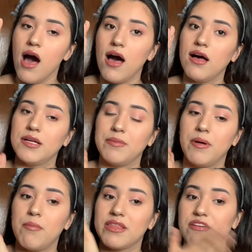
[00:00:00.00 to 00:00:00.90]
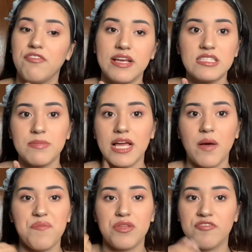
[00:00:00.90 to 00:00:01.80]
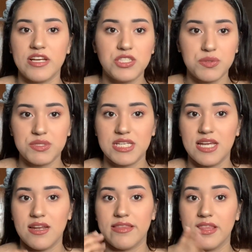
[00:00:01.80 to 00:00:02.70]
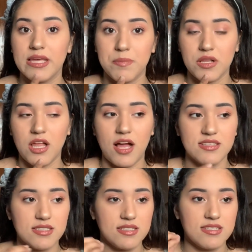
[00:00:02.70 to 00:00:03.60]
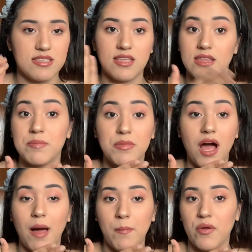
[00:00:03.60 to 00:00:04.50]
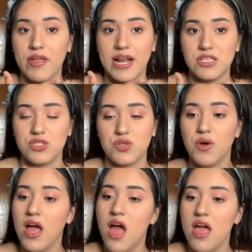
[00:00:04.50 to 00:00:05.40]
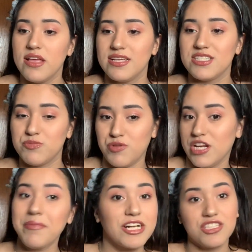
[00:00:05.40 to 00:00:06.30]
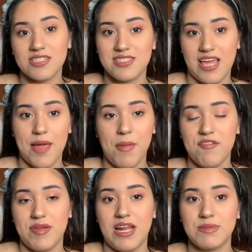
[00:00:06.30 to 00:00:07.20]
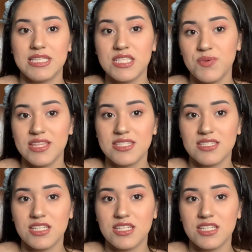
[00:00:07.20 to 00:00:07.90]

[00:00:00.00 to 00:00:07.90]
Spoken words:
but the face makeup, the face routine, the lip glosses, the lip combo that I do is pretty much the same. I've been obsessed with this